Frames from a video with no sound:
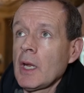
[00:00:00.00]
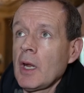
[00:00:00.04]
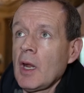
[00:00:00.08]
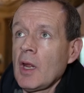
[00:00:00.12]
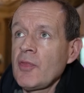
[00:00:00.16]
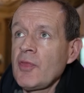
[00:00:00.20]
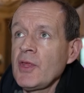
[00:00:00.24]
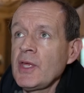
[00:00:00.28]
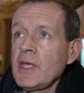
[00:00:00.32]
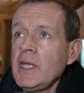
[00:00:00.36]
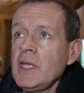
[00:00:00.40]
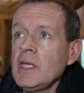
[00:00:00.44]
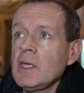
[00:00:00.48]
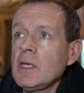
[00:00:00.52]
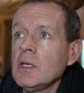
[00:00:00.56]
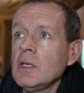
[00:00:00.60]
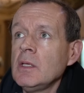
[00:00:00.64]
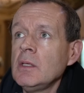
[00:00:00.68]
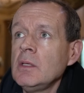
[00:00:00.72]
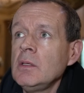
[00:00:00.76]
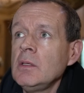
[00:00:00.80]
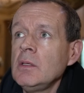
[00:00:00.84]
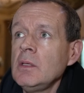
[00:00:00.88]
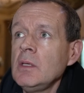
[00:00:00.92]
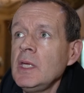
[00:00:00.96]
And I think he
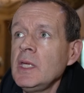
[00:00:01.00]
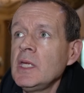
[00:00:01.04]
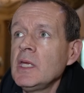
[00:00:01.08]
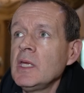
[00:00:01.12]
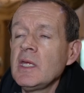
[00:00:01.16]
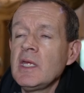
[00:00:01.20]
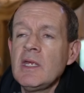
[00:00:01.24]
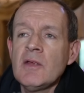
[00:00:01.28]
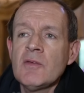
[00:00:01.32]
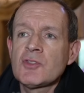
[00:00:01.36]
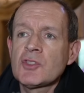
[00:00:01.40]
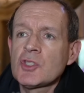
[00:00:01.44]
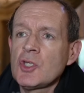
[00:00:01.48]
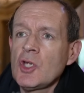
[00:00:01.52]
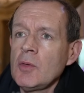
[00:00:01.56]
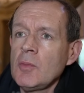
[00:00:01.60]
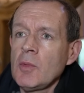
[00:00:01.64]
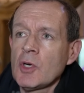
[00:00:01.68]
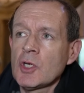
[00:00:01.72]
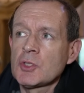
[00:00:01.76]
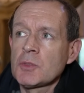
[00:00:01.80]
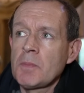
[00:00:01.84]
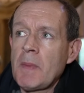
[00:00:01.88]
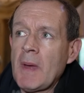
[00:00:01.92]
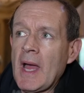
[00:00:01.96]
can he can give so
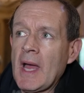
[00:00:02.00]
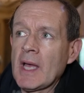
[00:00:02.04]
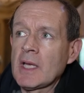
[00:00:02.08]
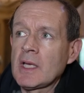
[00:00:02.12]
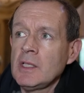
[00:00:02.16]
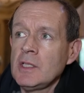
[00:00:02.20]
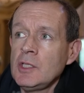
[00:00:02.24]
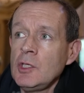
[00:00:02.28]
much back.